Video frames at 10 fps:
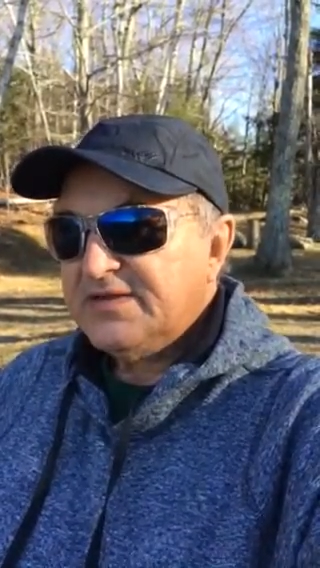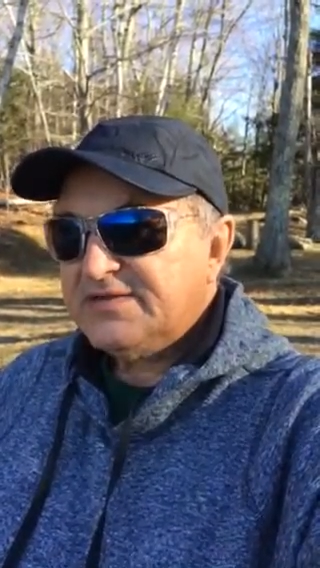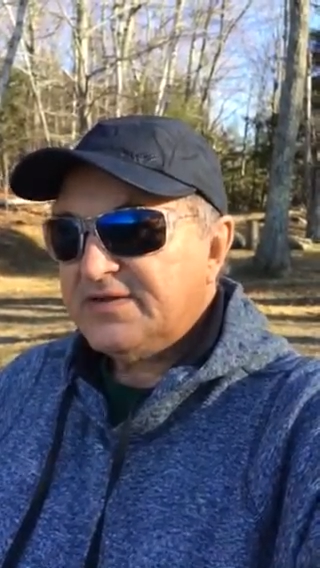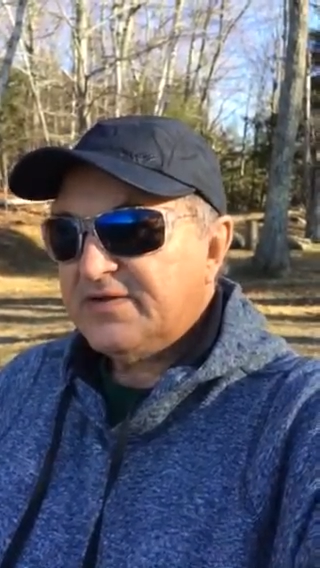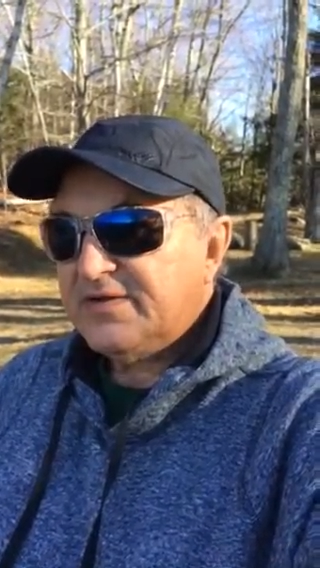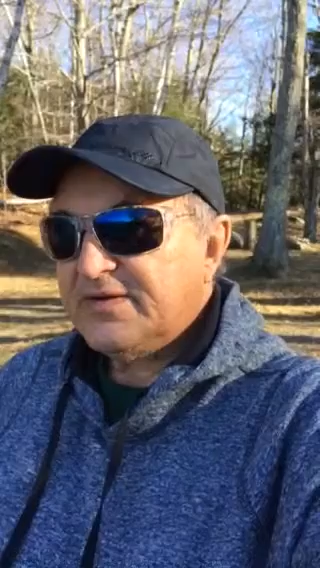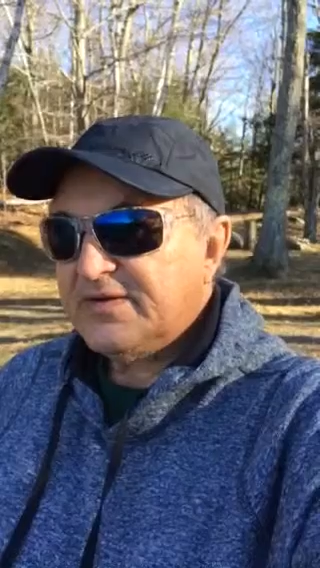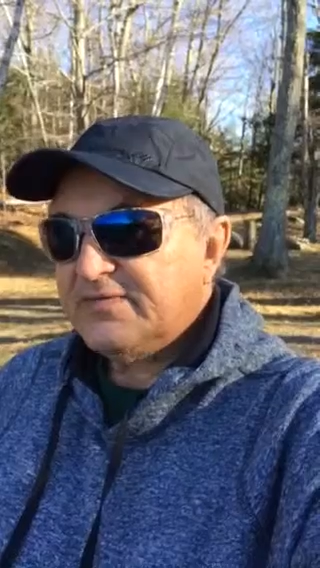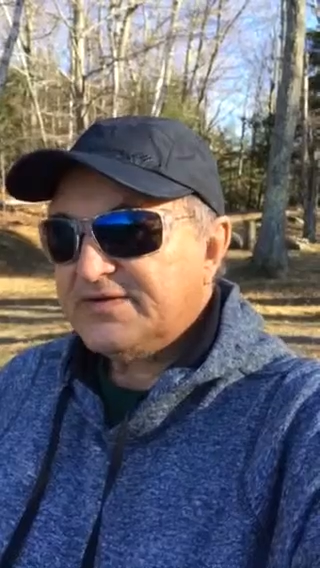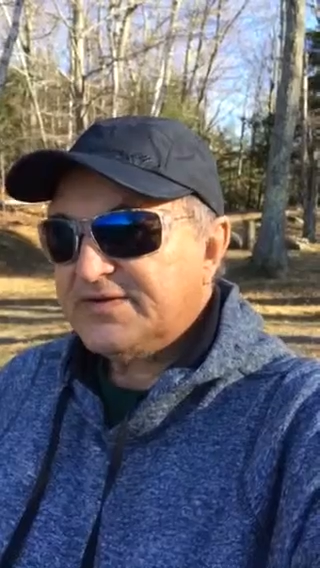So
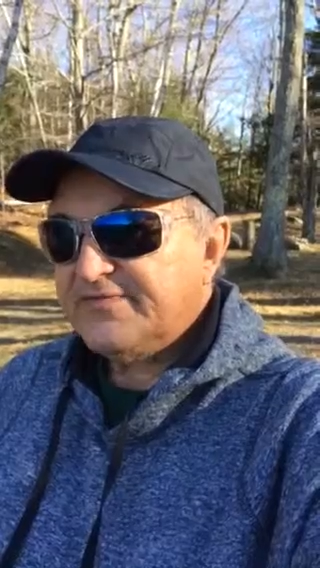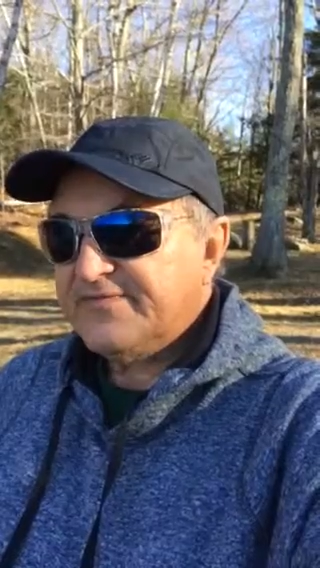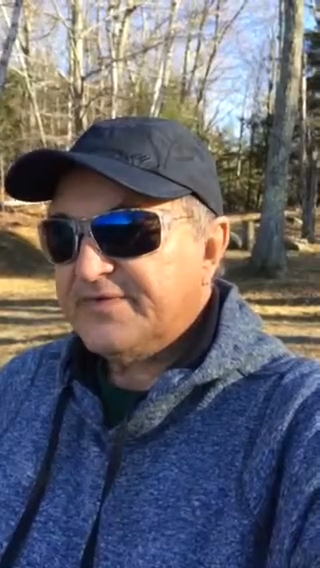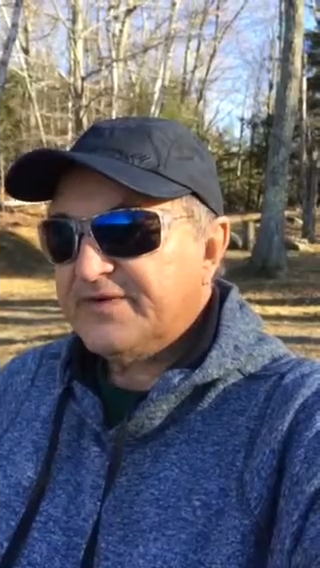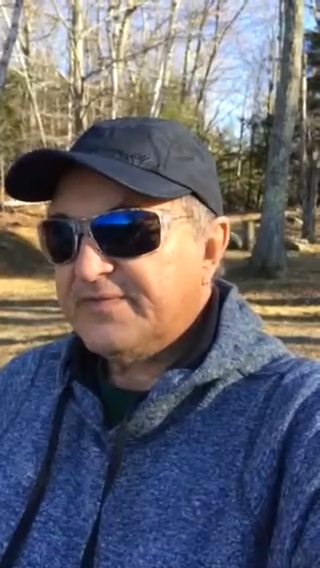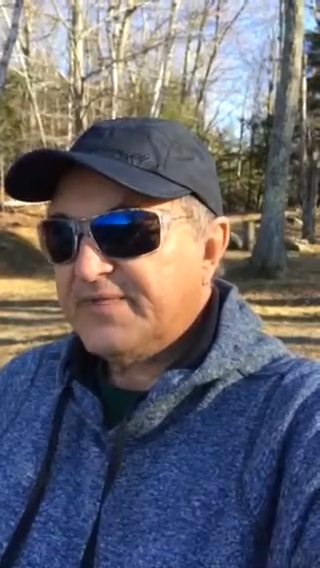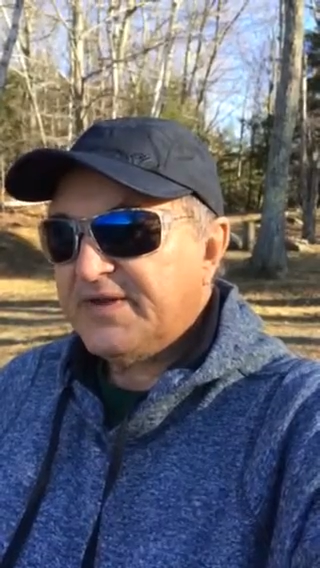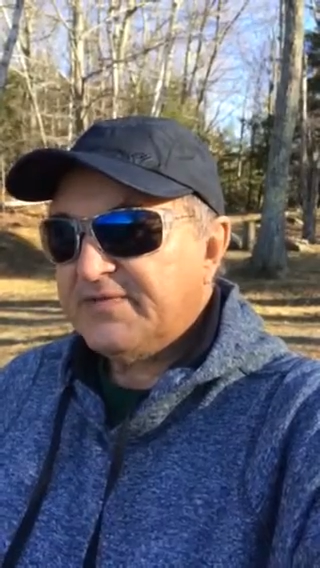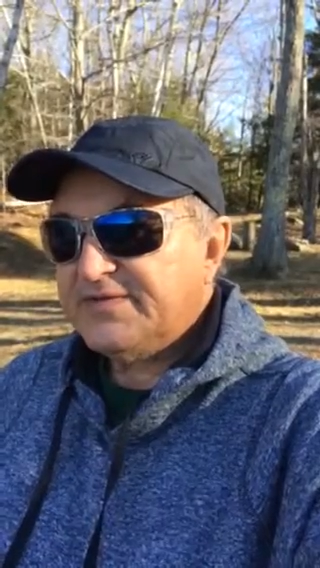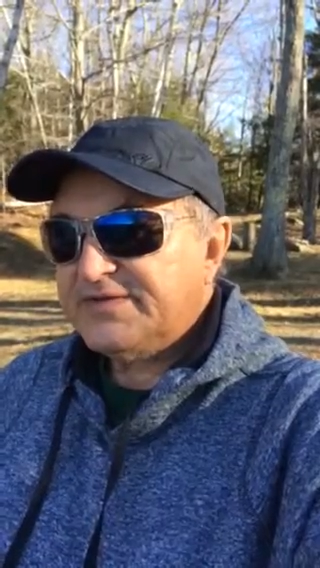it was converted,
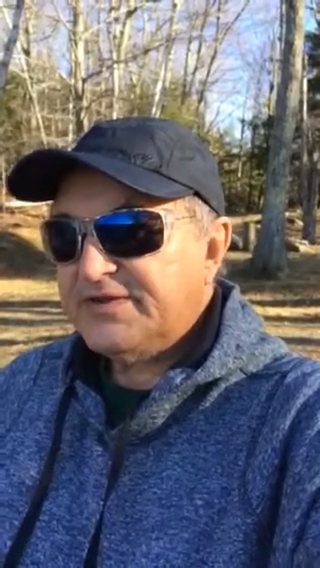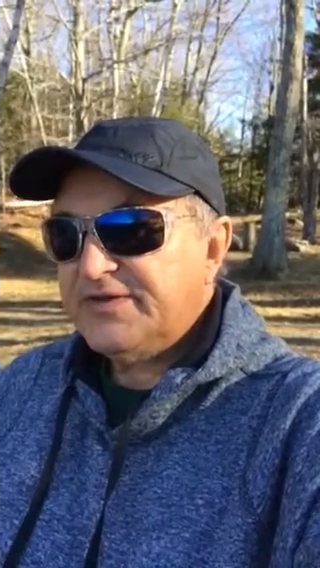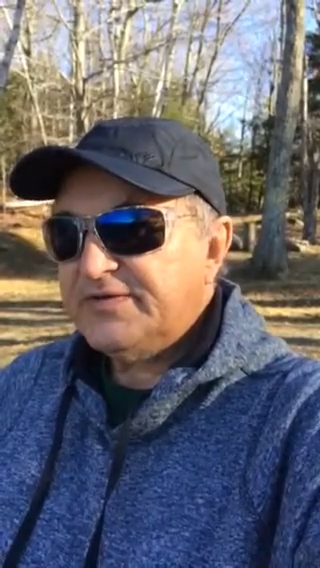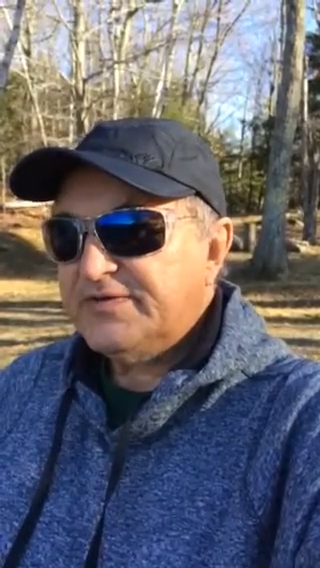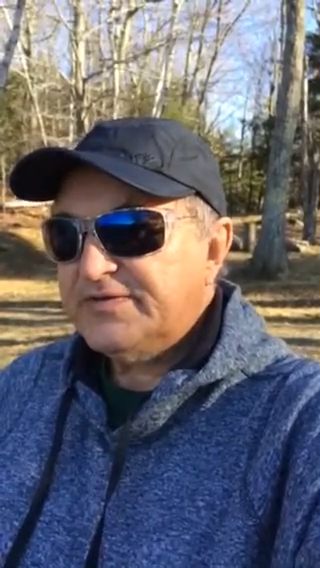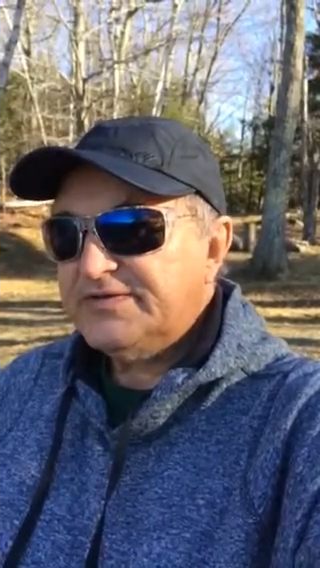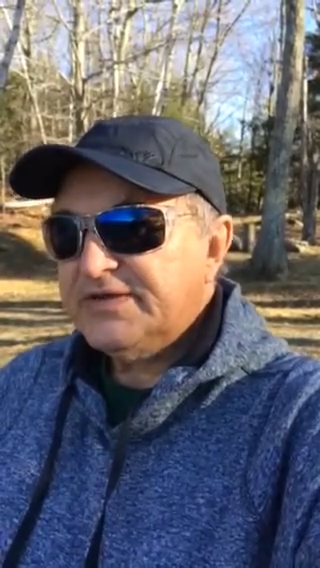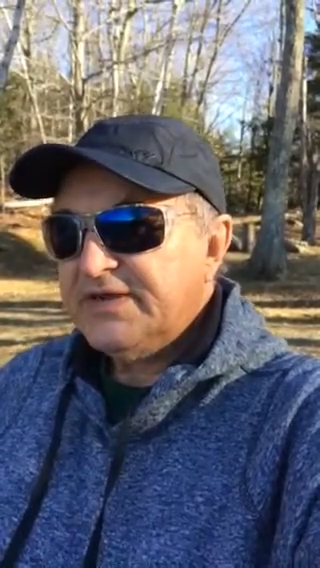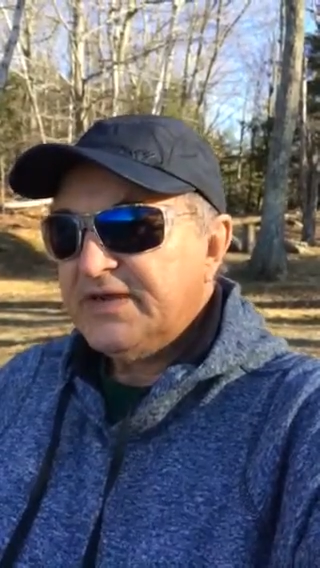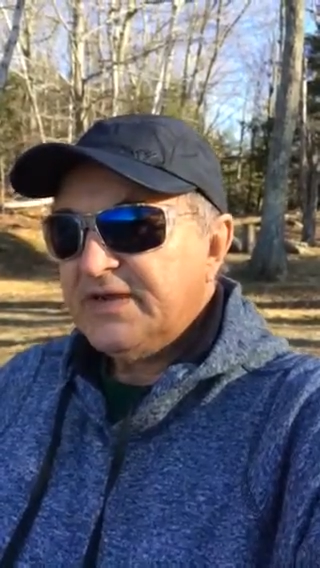but it was huge.
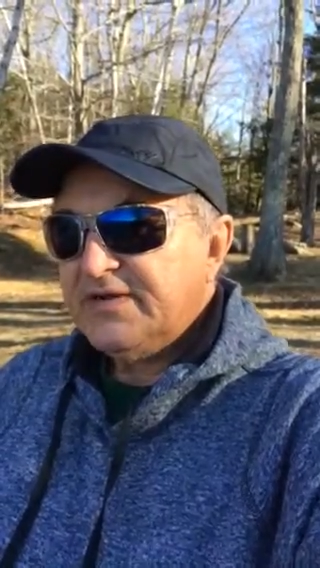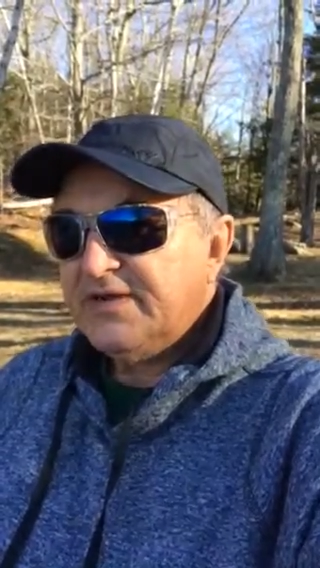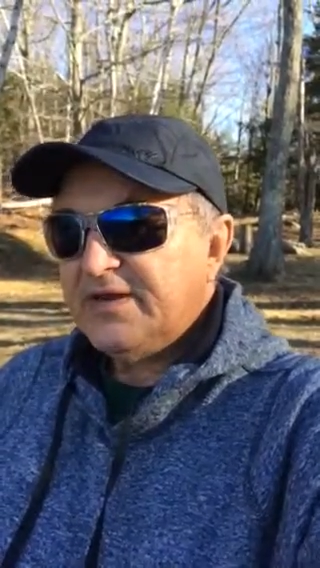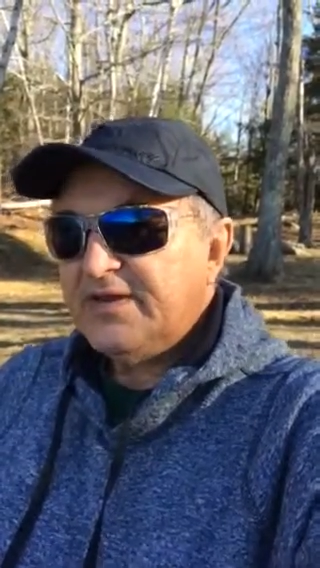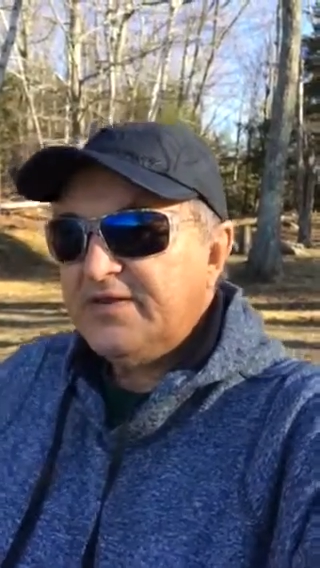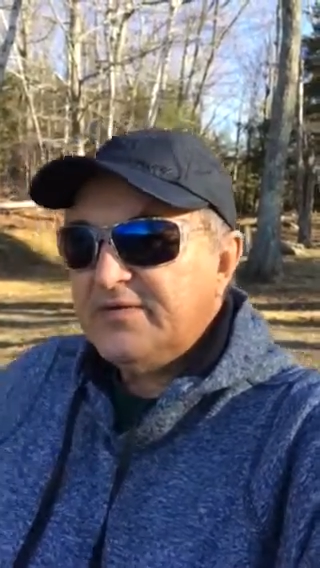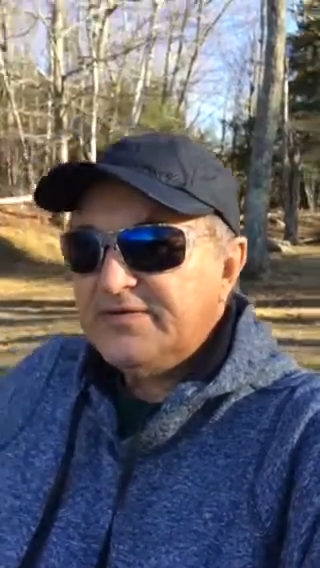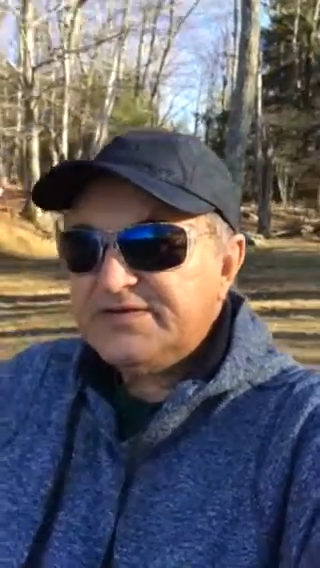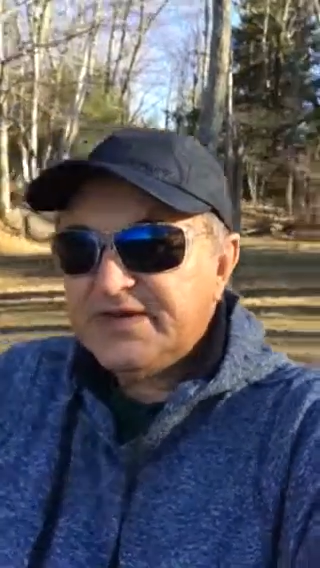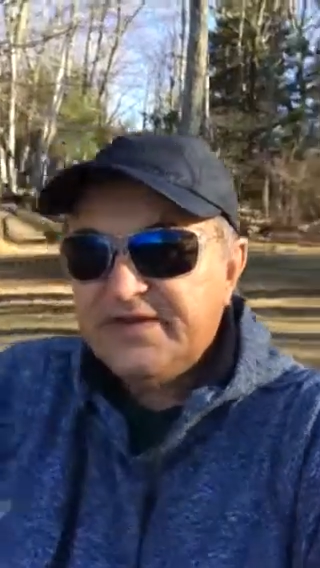We had a
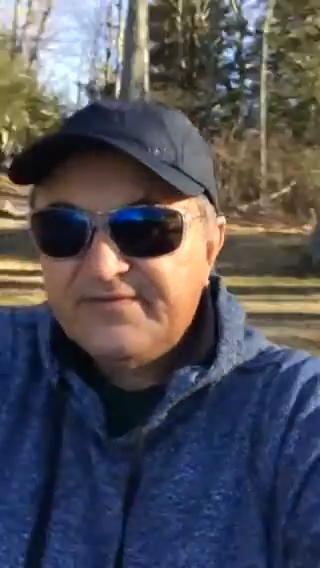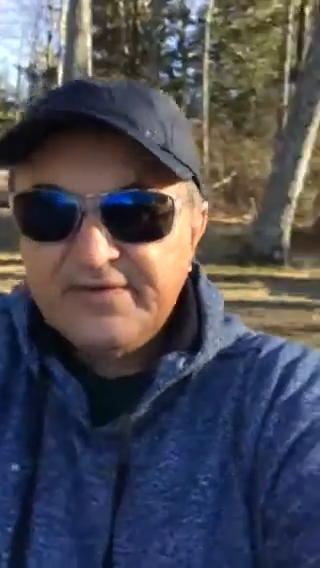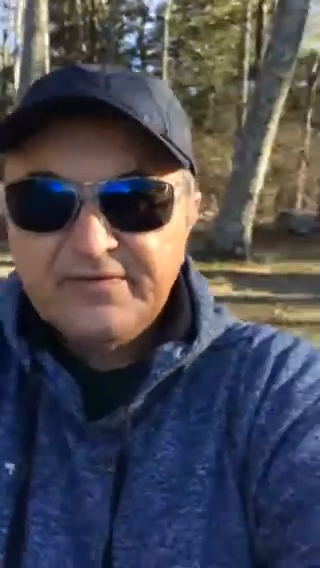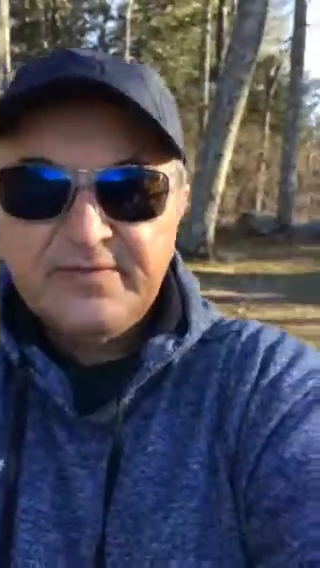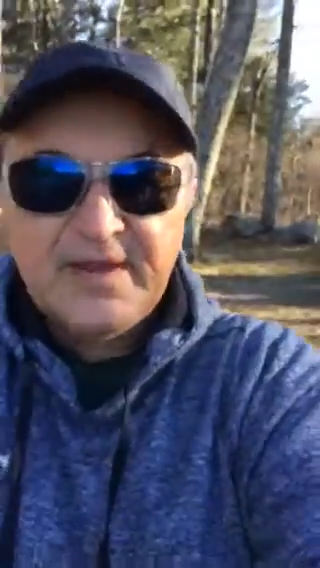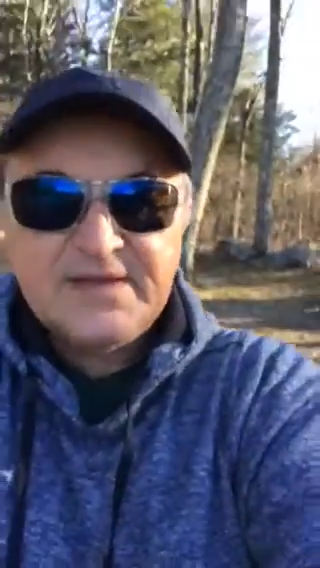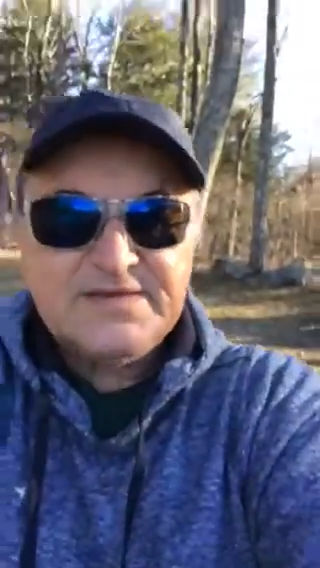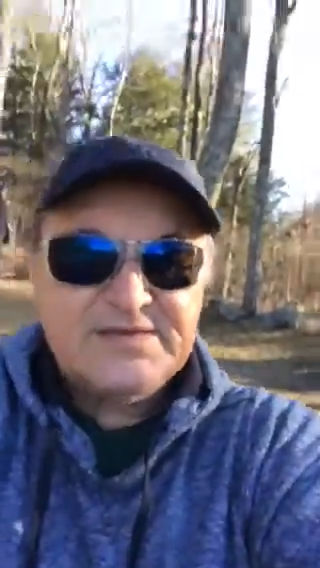huge living room on the